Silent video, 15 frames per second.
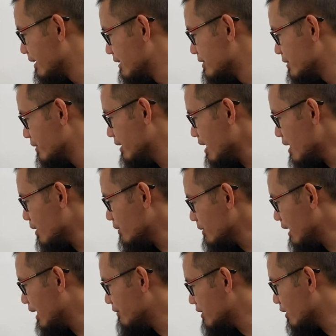So now,
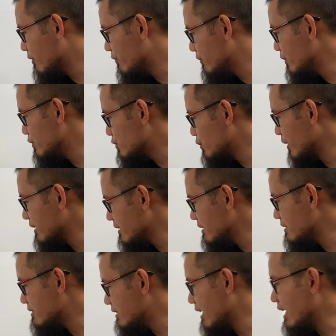after I finish writing
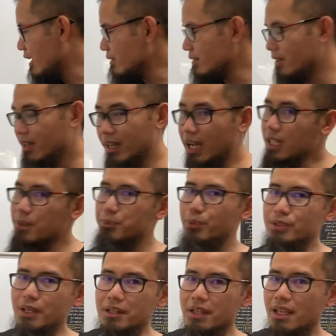this down, I can
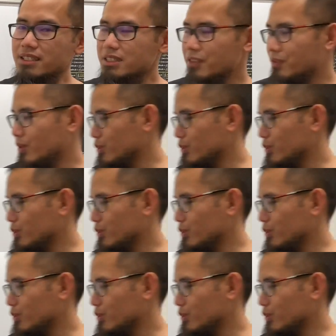put down the answer for